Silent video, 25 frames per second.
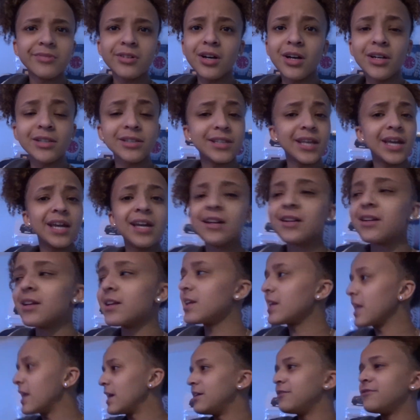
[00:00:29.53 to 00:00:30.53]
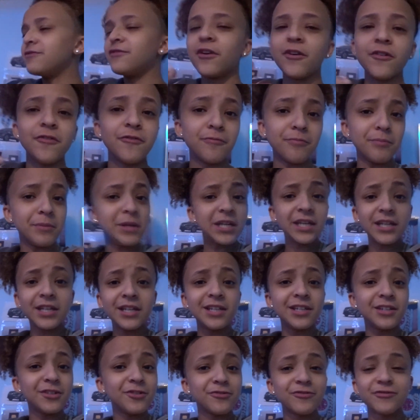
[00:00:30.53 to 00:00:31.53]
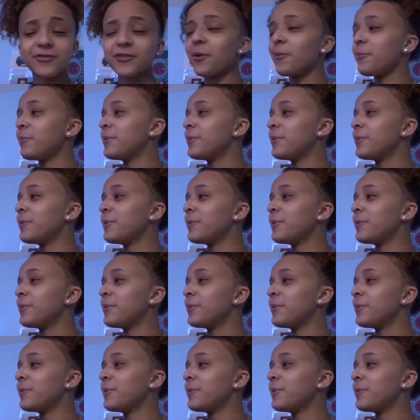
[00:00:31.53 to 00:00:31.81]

a day in the life of me, you feel